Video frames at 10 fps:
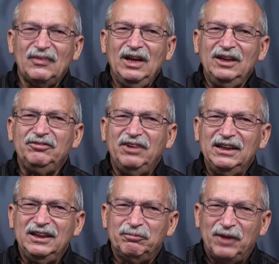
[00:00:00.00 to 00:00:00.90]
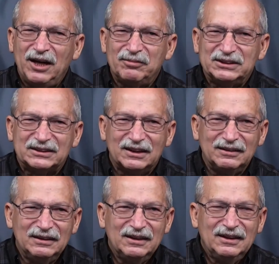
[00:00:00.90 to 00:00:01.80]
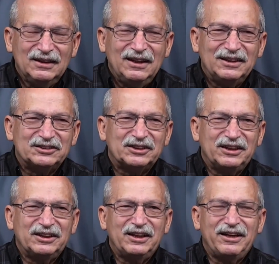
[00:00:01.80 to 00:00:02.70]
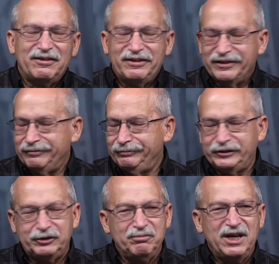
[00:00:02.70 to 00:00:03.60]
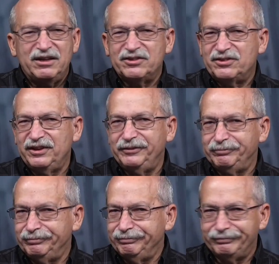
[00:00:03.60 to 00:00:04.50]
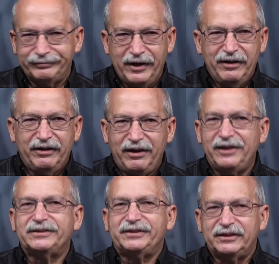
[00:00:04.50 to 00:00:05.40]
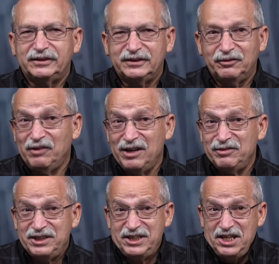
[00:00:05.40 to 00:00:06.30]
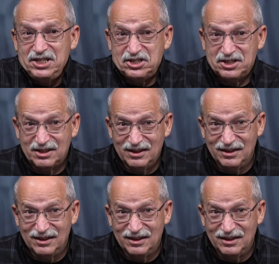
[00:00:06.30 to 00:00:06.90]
And finally, Bob is, has tremendously altered the way we teach.